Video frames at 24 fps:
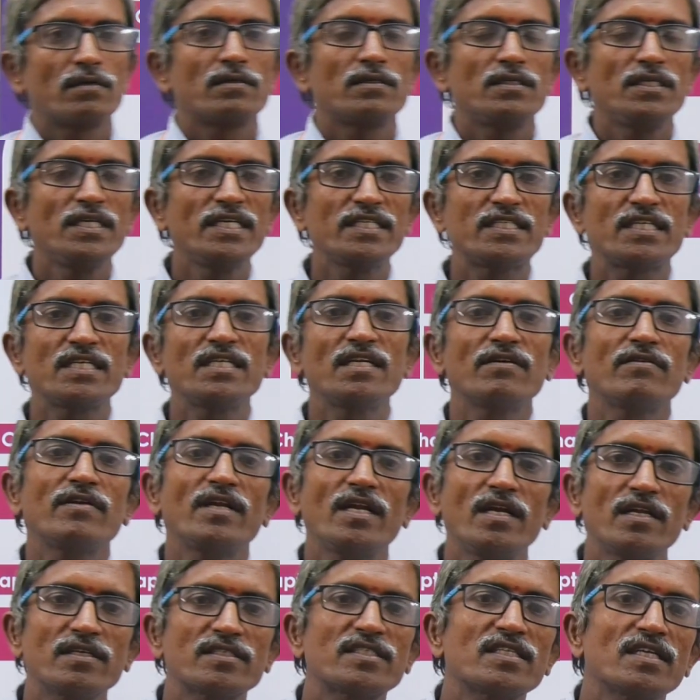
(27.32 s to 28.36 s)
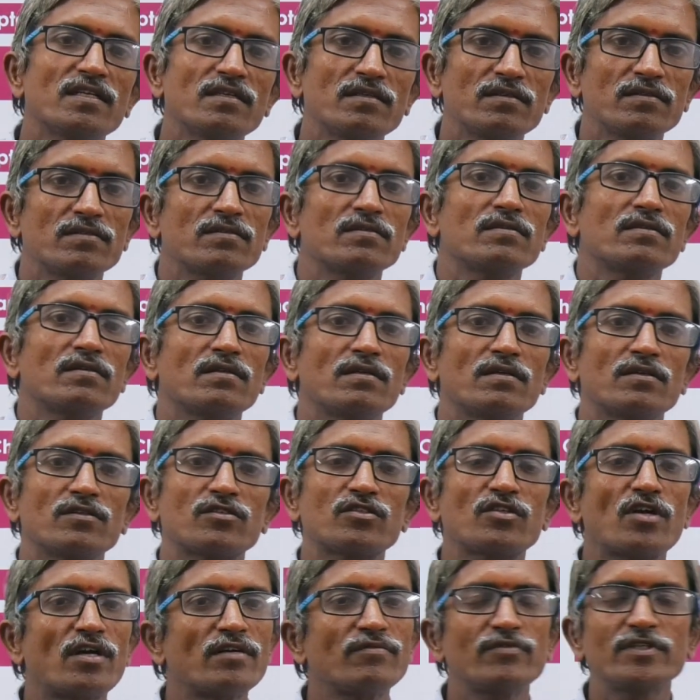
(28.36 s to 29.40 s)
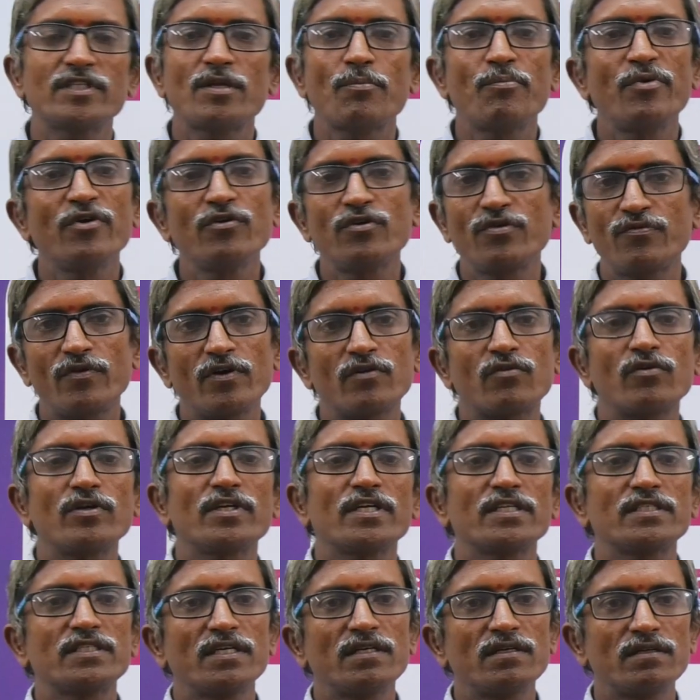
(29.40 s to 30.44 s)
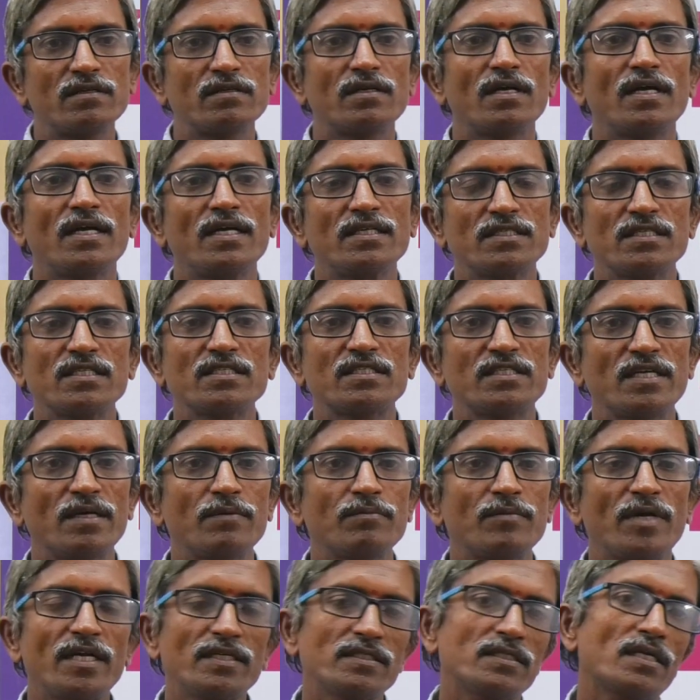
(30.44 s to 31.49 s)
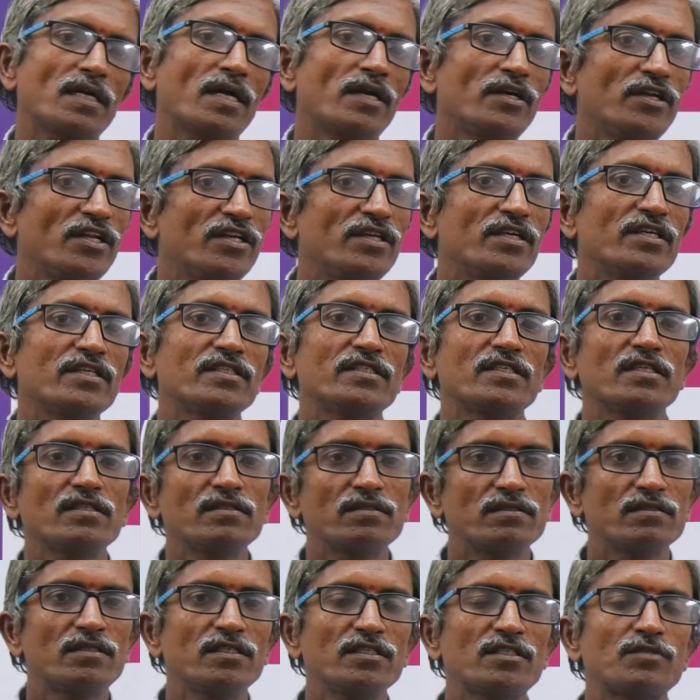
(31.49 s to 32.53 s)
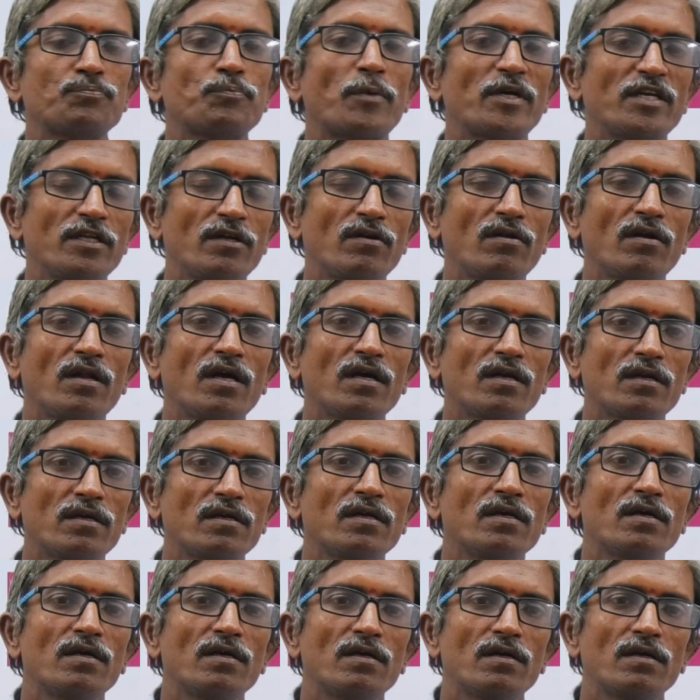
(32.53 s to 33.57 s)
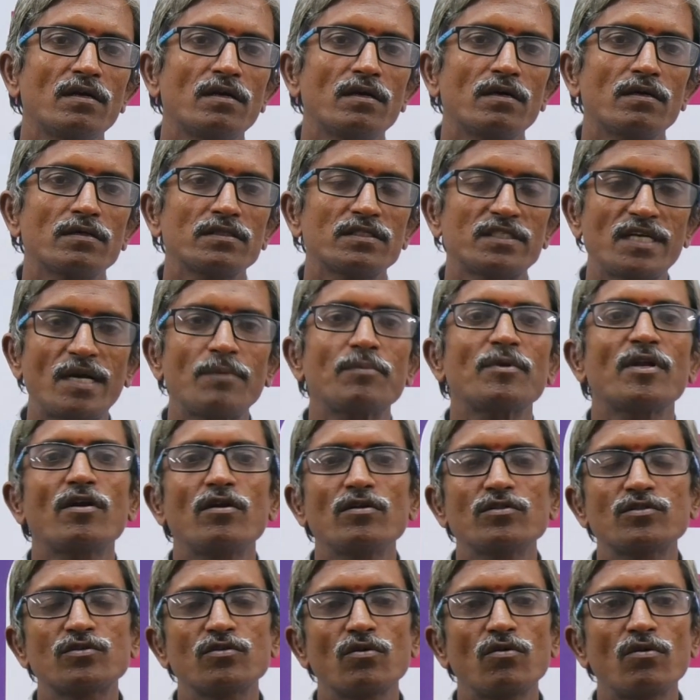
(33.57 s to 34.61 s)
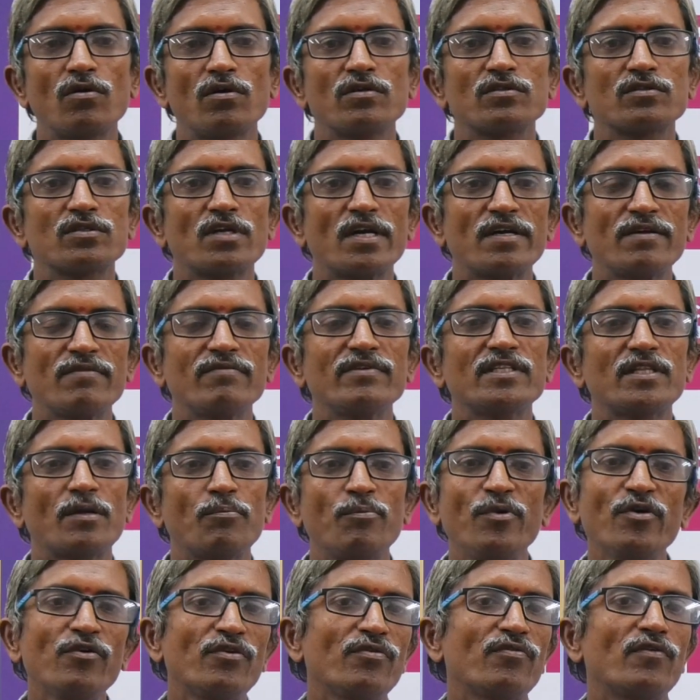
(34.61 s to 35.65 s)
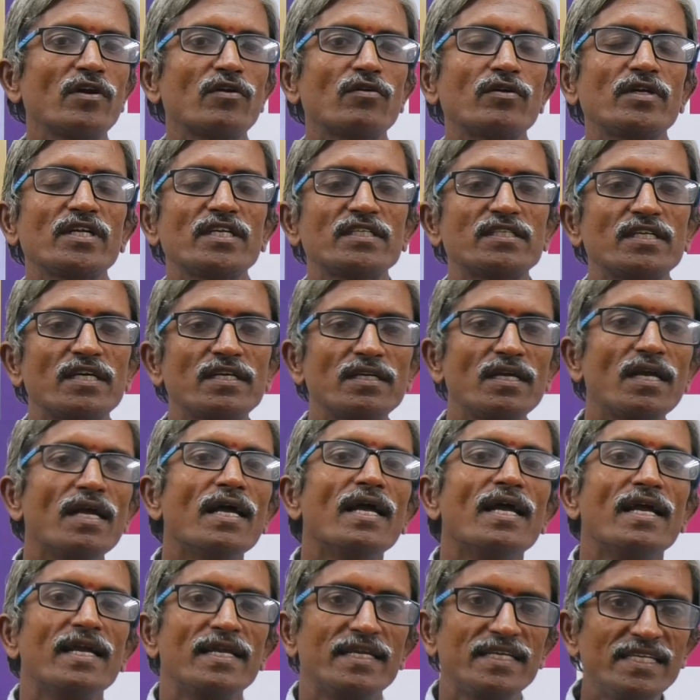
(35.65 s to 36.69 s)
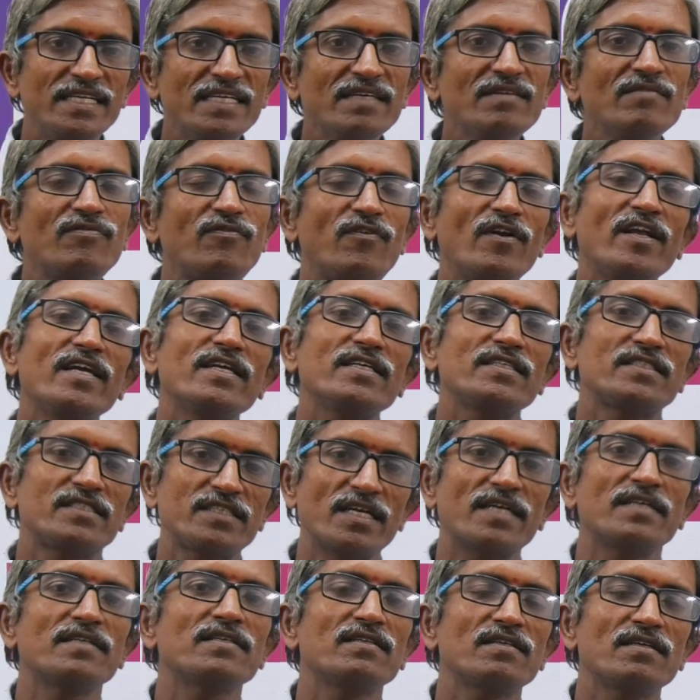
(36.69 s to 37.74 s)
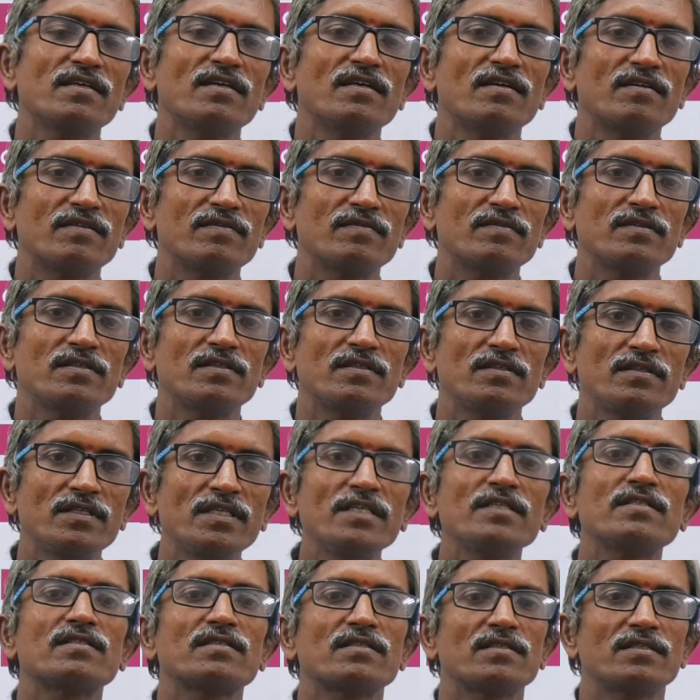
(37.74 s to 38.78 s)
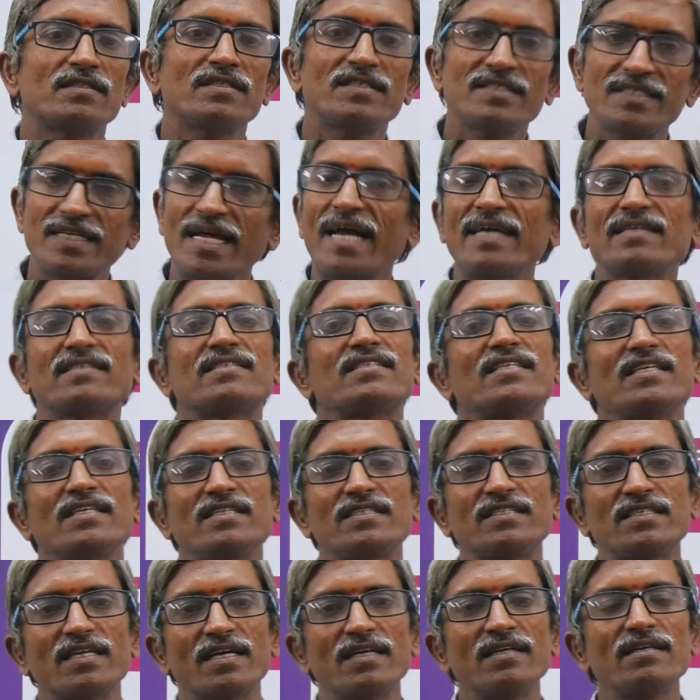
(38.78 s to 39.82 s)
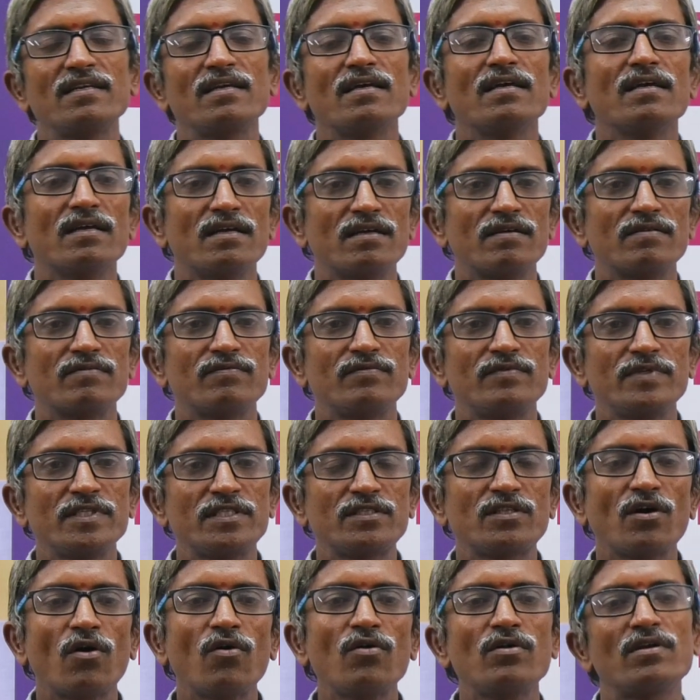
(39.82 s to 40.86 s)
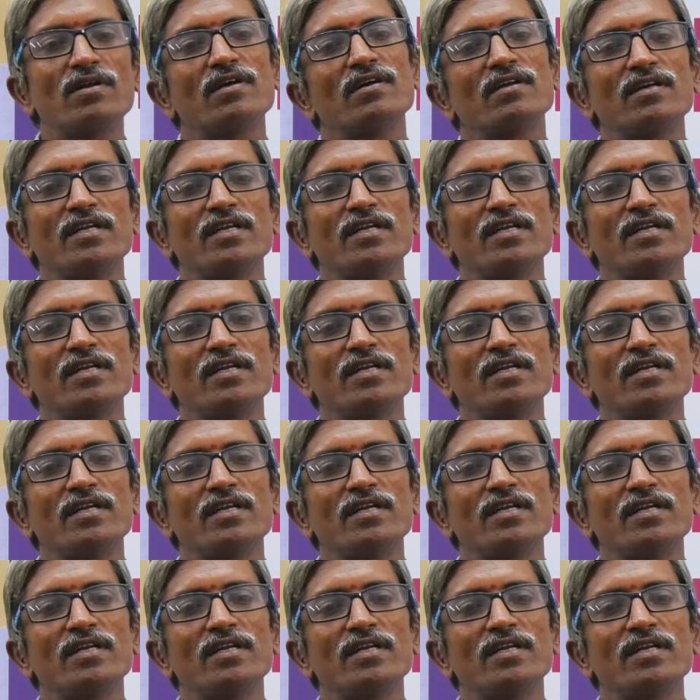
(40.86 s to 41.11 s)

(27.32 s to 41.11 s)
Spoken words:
Each and every lesson start with a beautiful quotation as the same as a continuation. This particular chapter also starting with a beautiful quotation. Inflation is taxation without